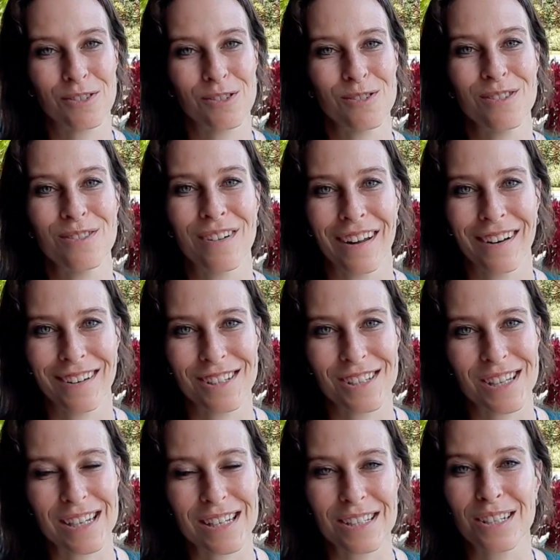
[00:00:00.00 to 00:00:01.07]
to the United
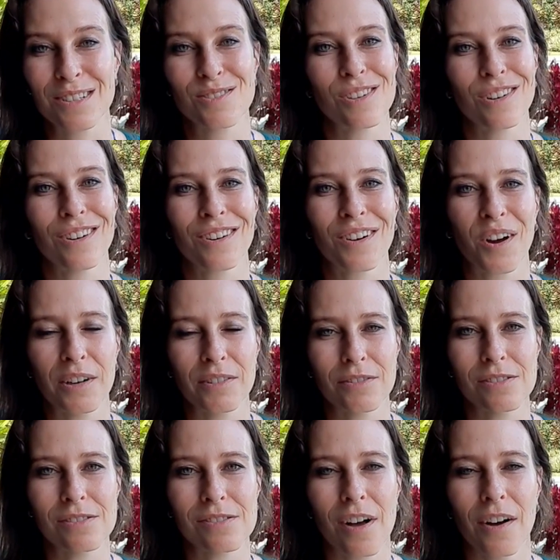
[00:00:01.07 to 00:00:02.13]
States and certain
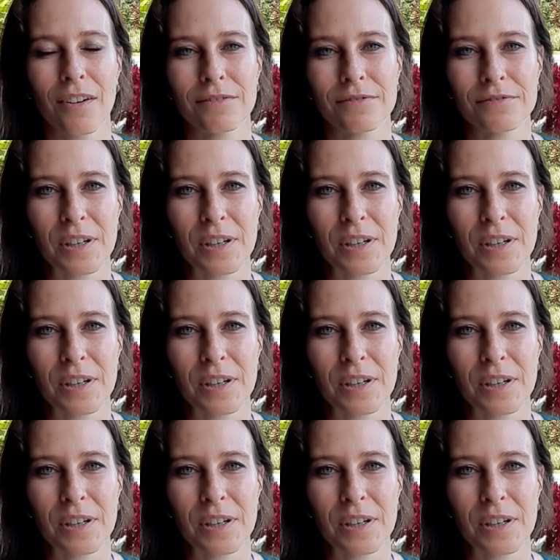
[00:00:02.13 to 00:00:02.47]
countries of